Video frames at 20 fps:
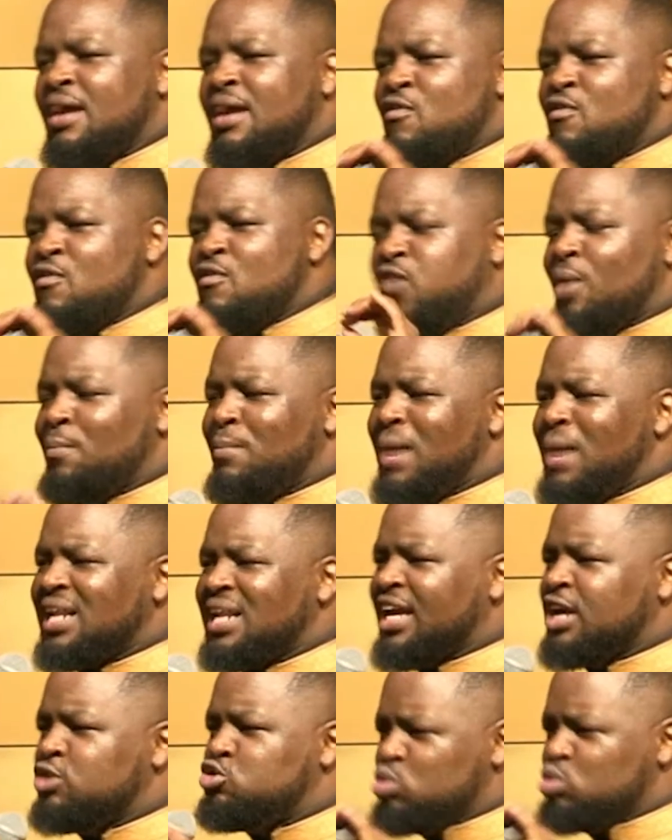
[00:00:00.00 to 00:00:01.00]
formal
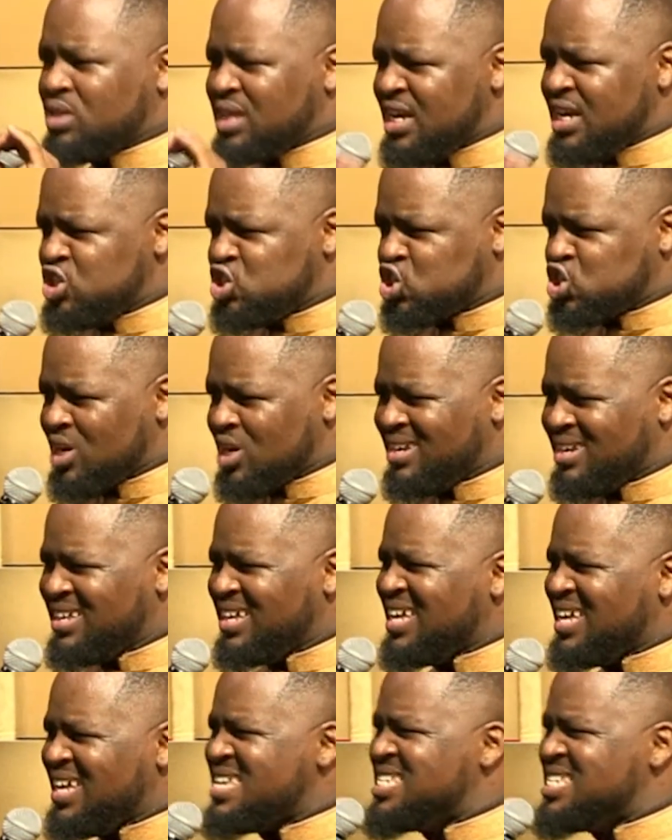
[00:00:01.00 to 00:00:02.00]
education
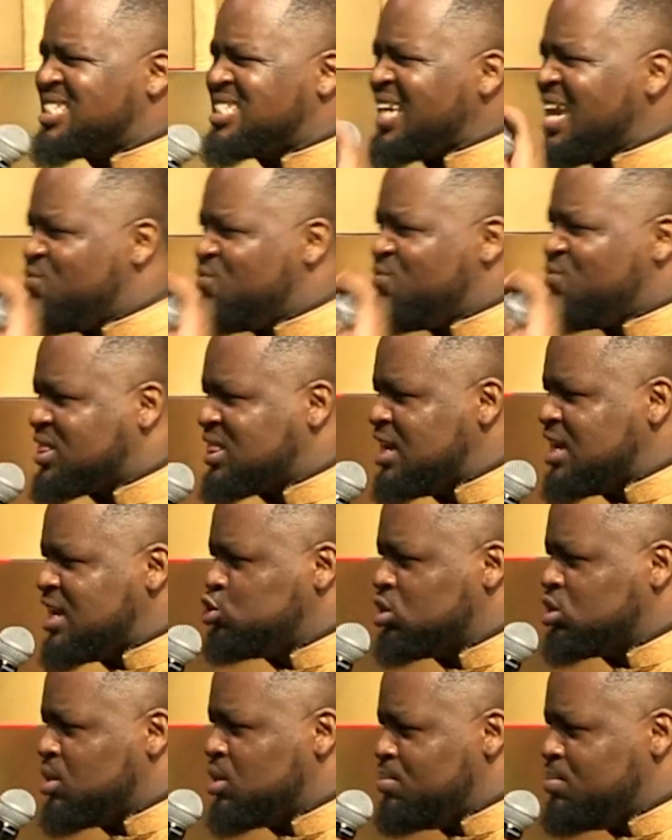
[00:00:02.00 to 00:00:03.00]
is everything
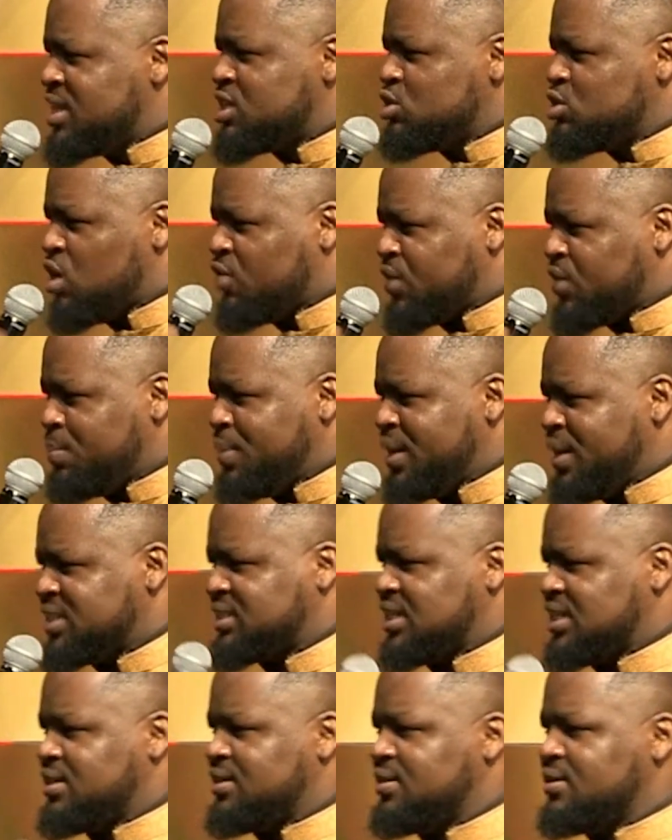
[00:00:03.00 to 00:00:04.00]
to the making of a person.